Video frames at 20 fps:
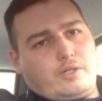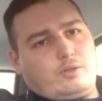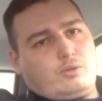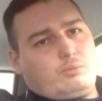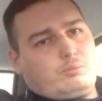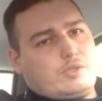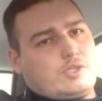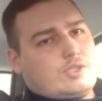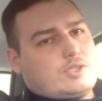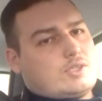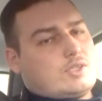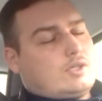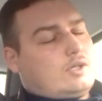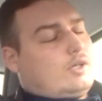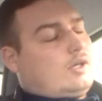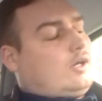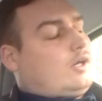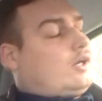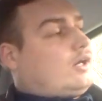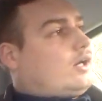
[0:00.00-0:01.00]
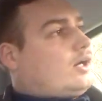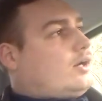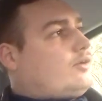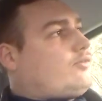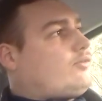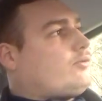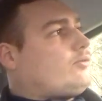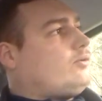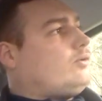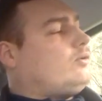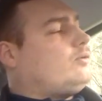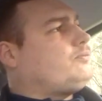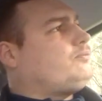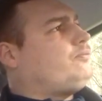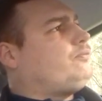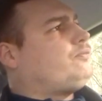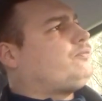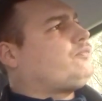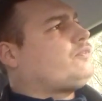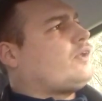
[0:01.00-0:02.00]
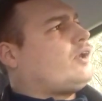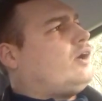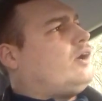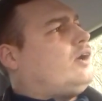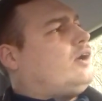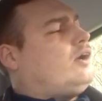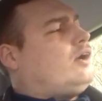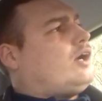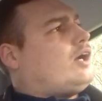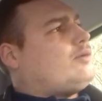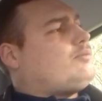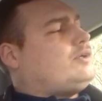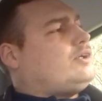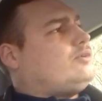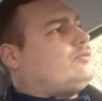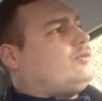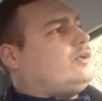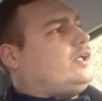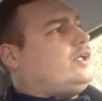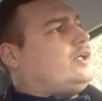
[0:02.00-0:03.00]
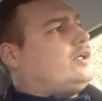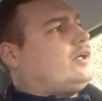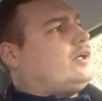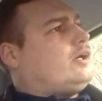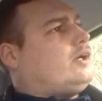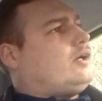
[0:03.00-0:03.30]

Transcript: humans, after all. I mean, we